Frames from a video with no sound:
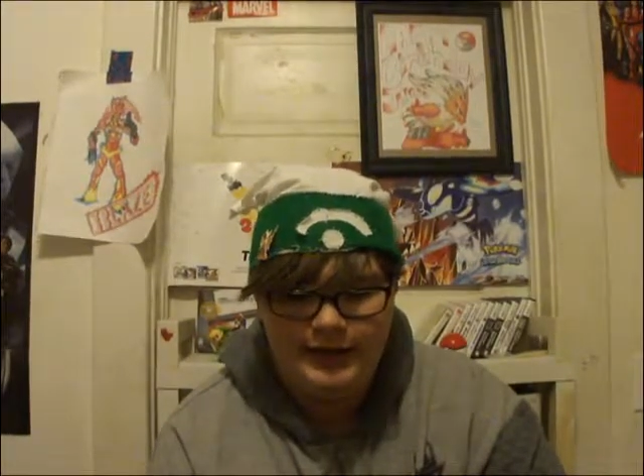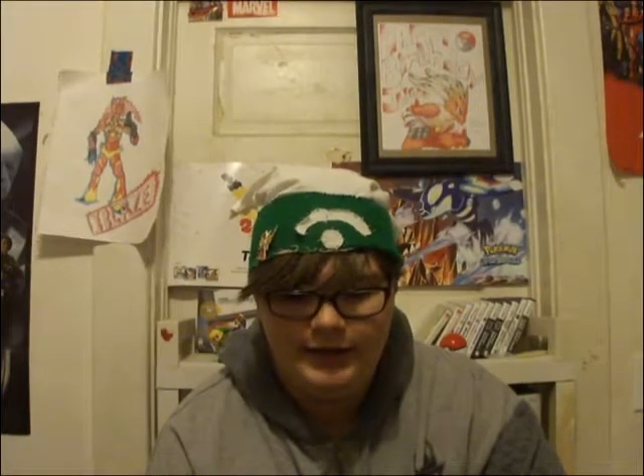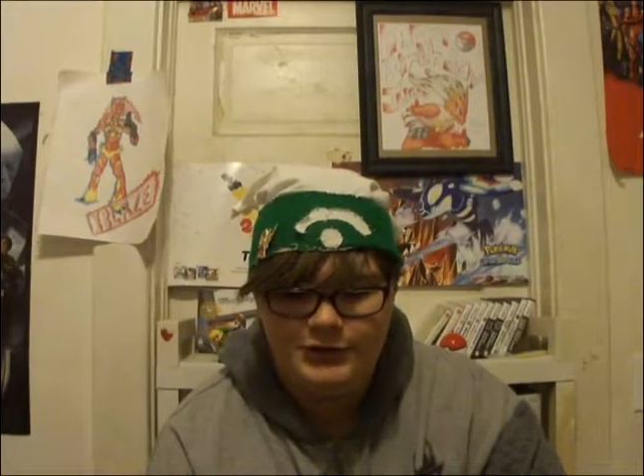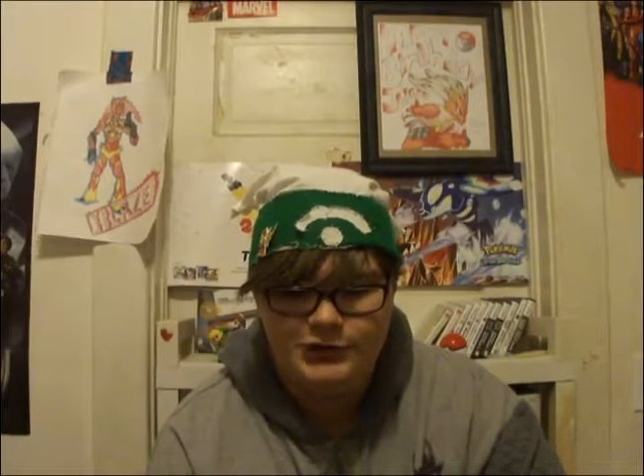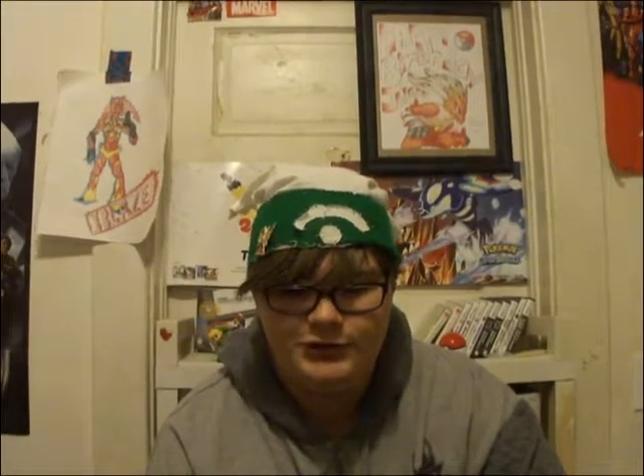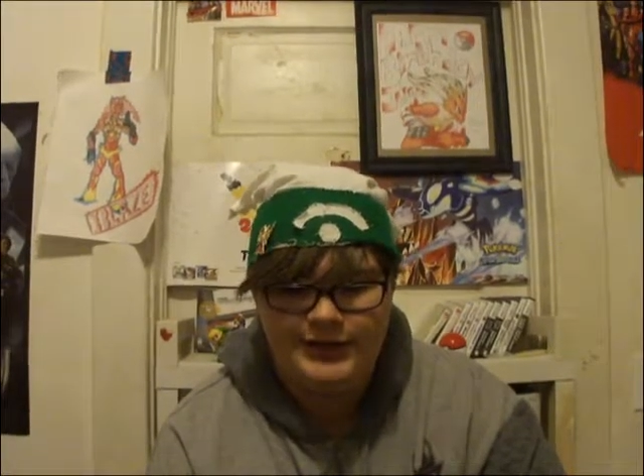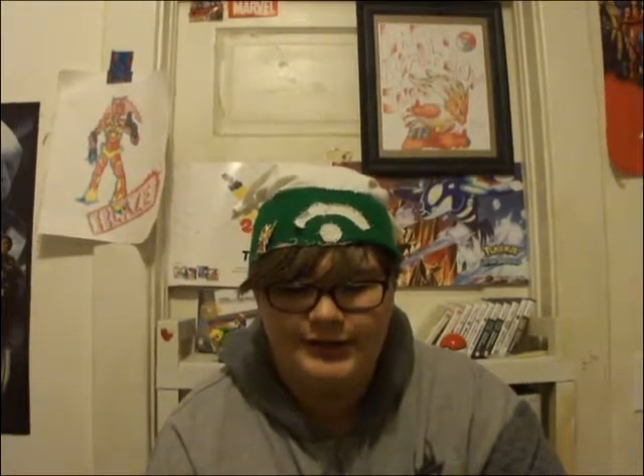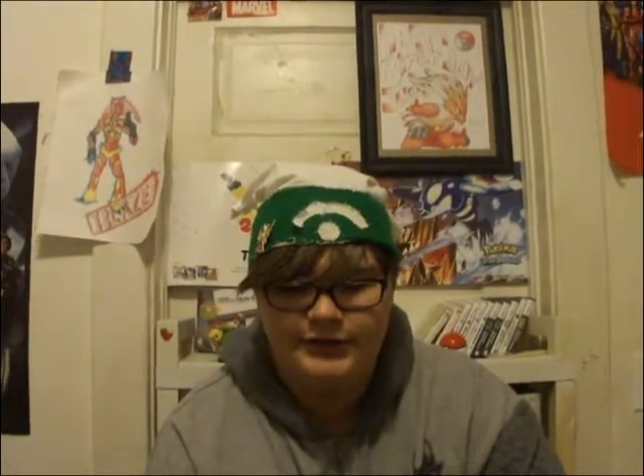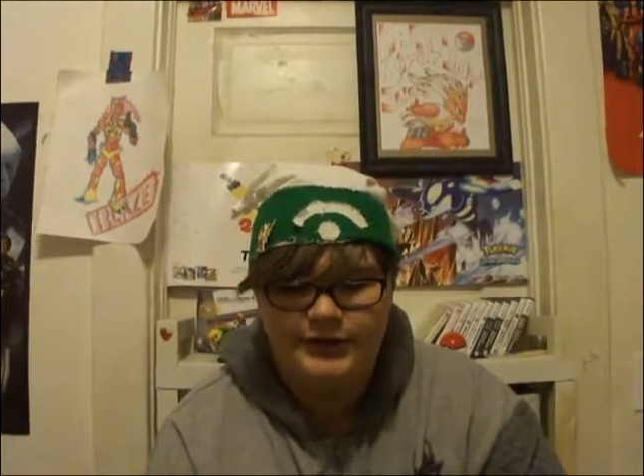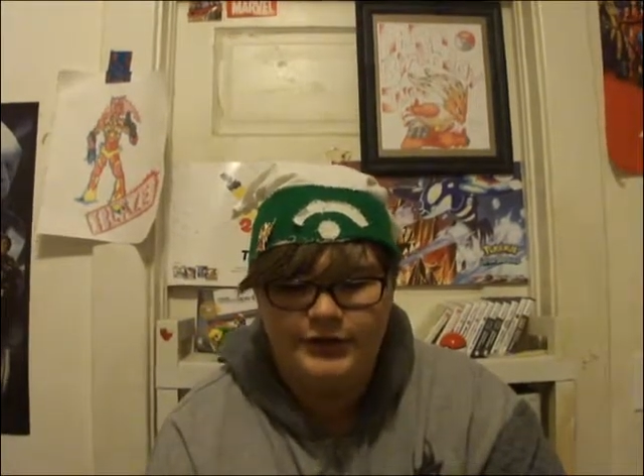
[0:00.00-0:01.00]
a
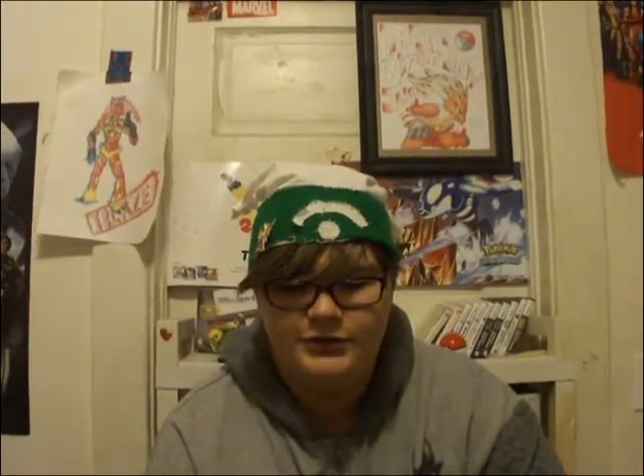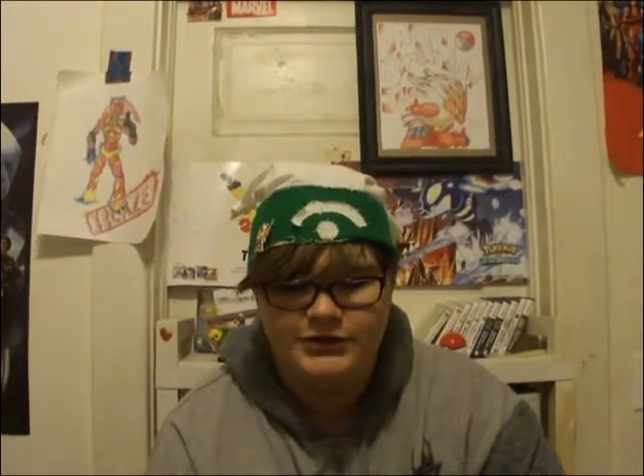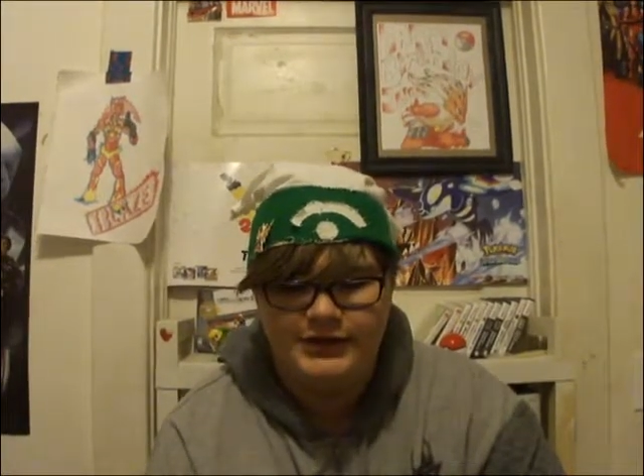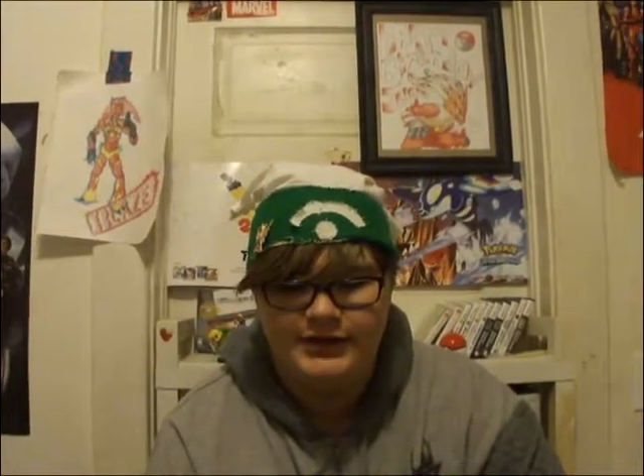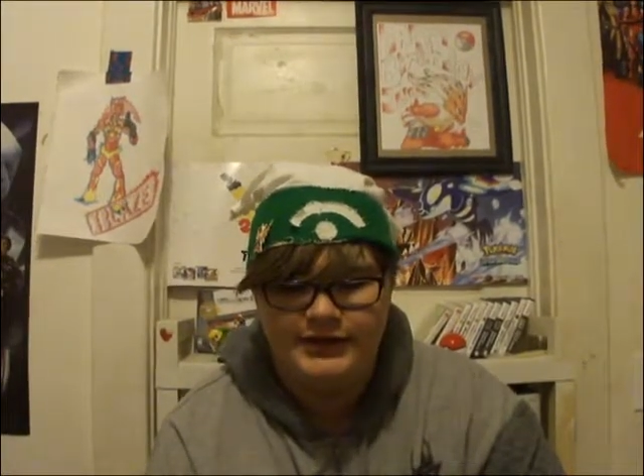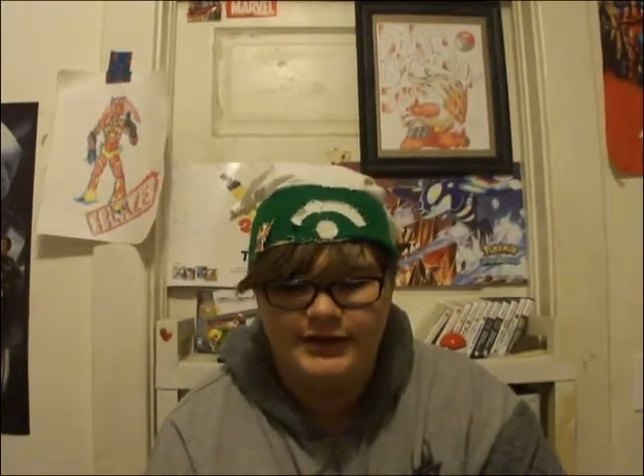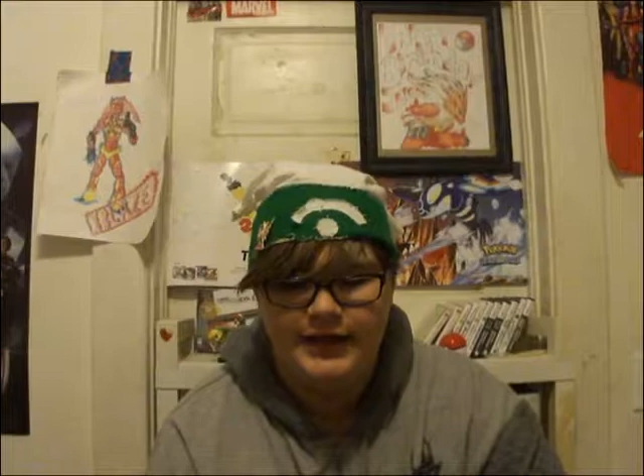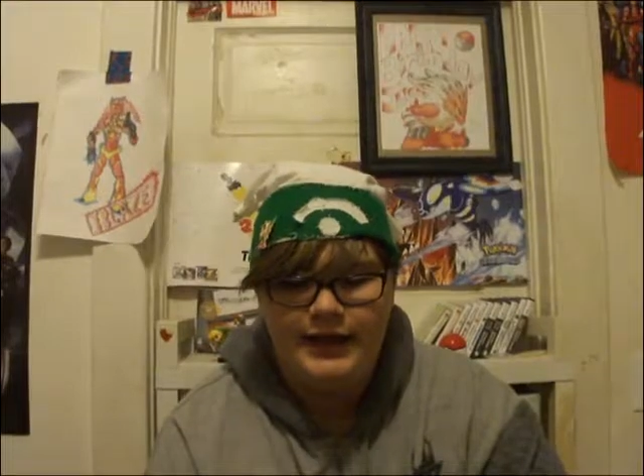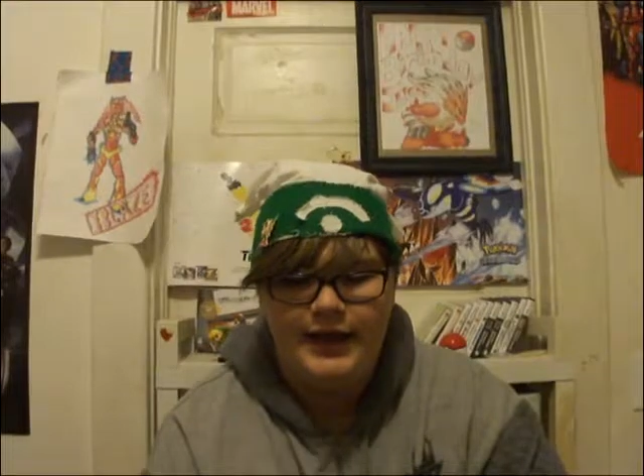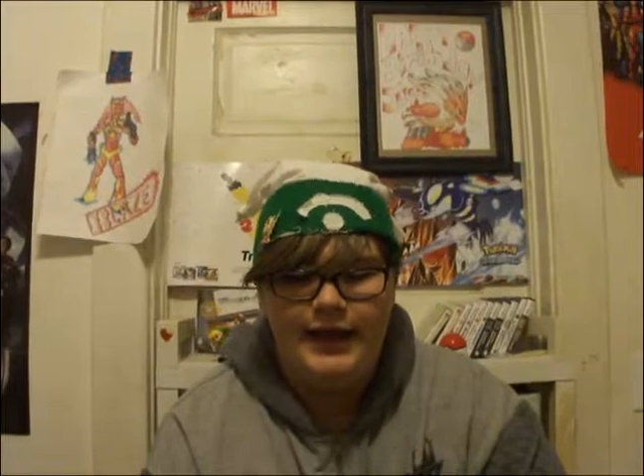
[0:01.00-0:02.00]
strangling Hoshidan,
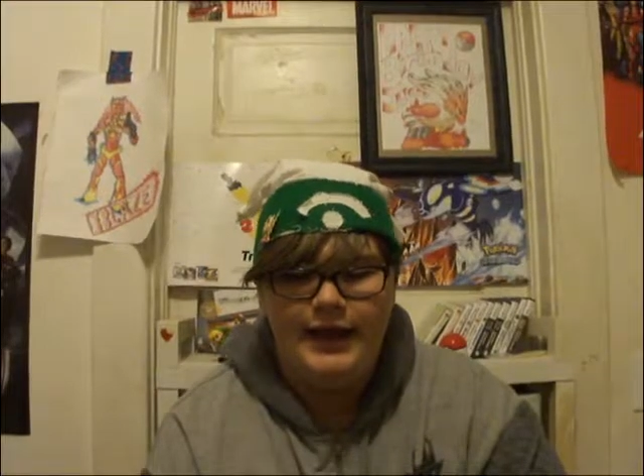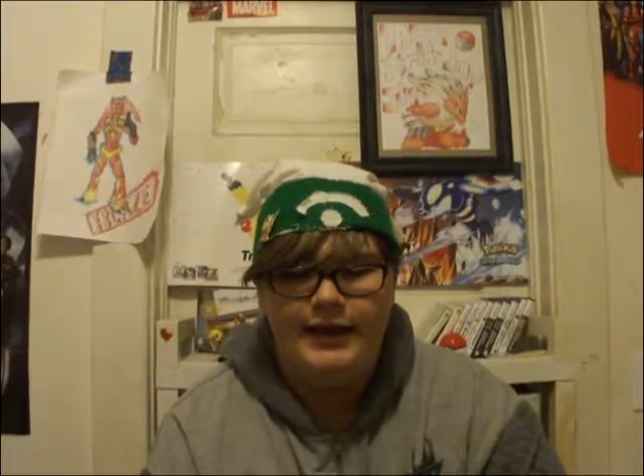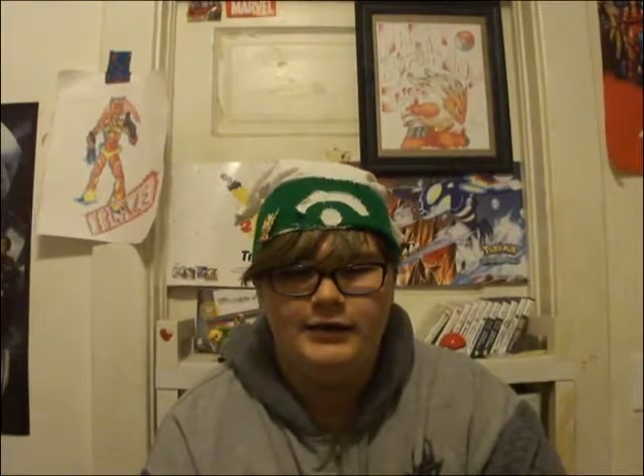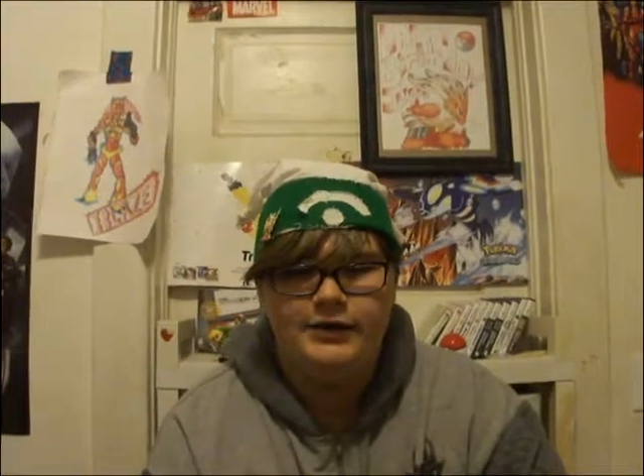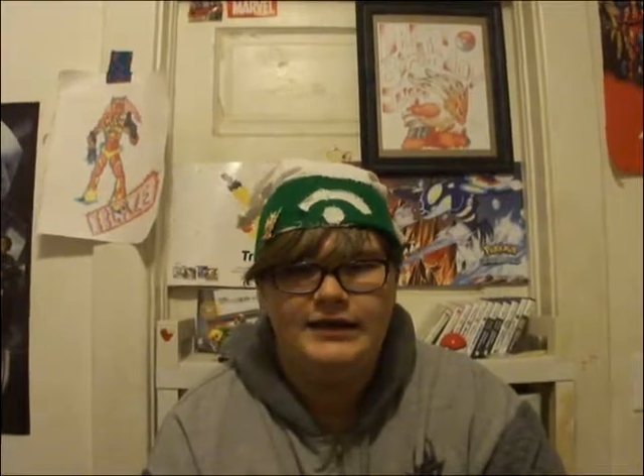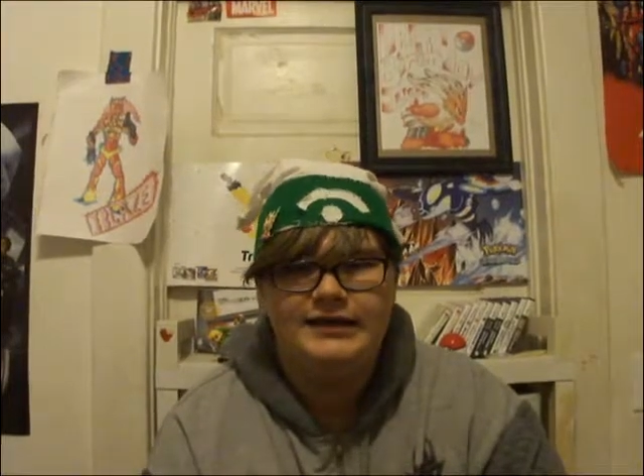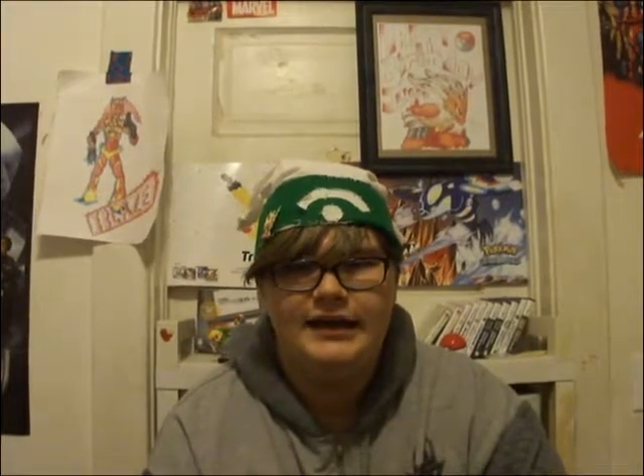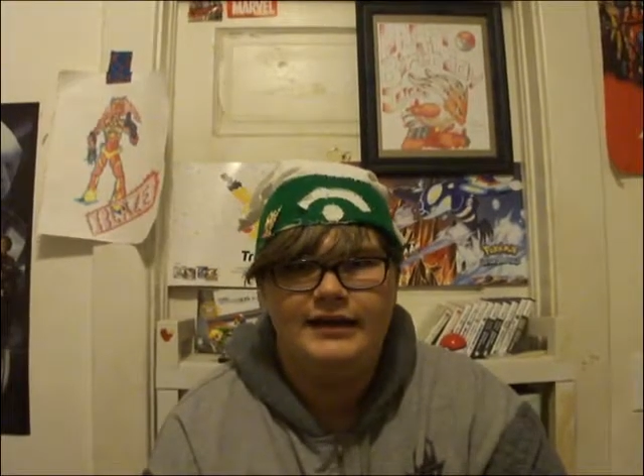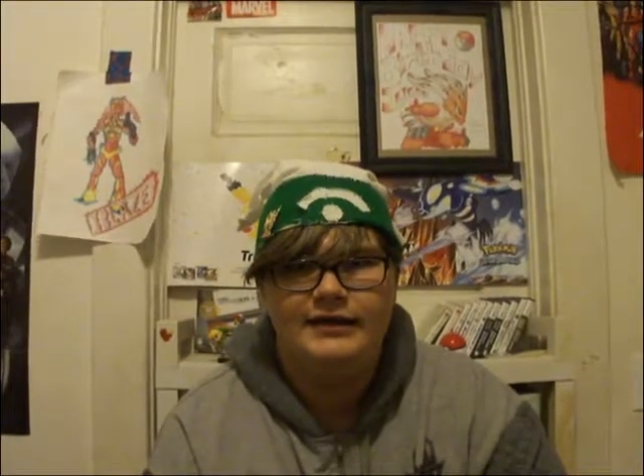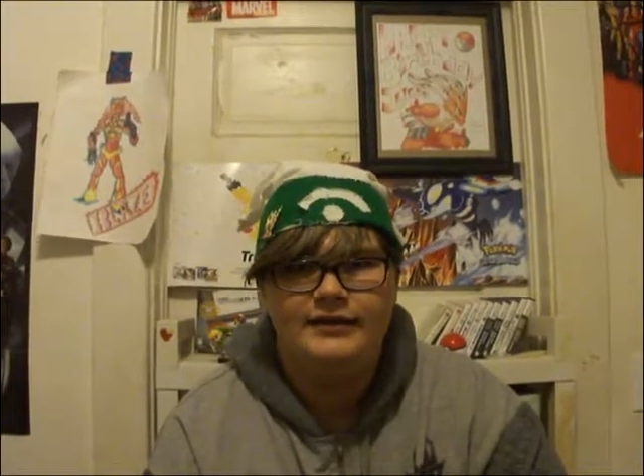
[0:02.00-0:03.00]
and you get
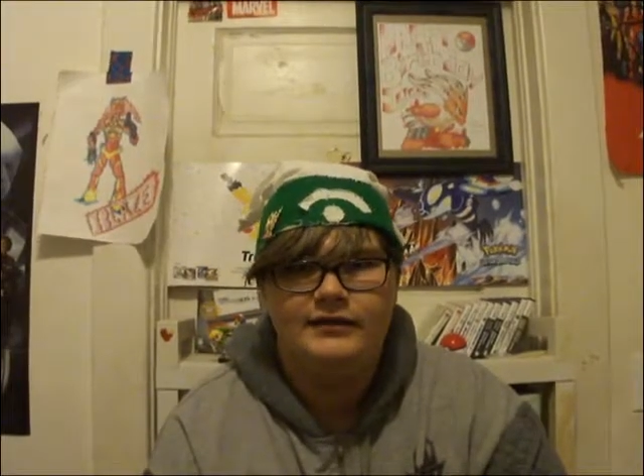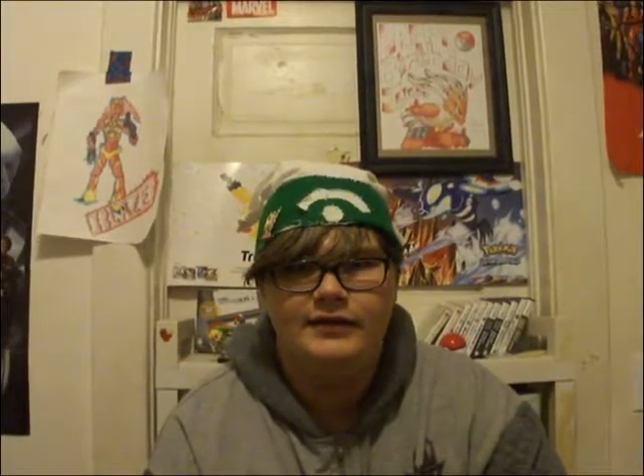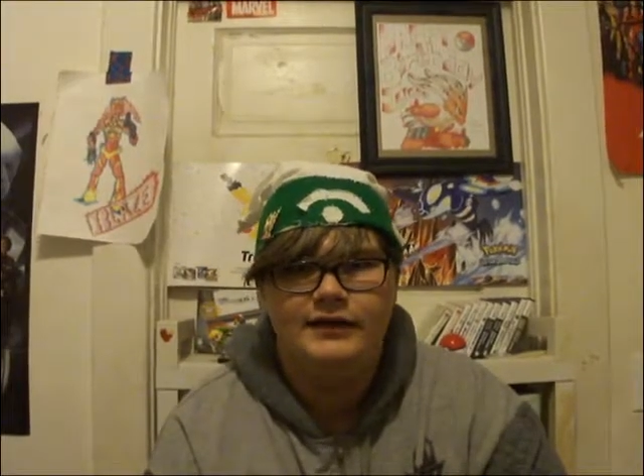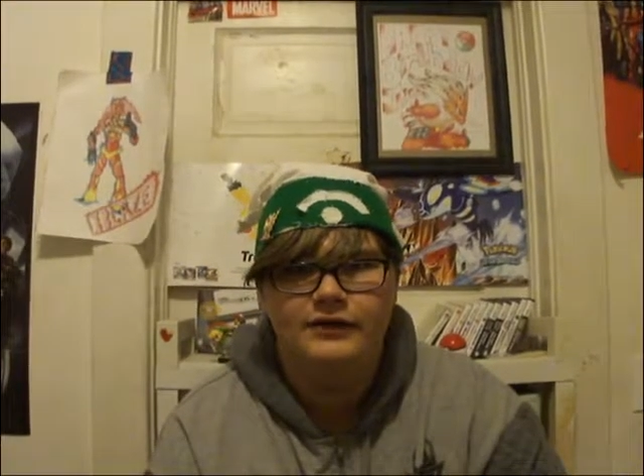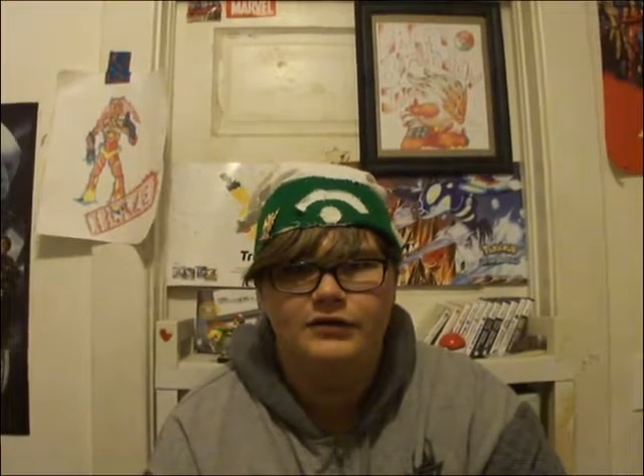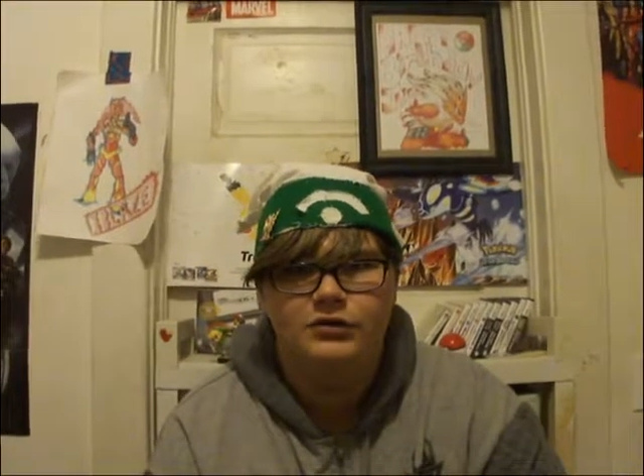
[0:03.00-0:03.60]
taken to their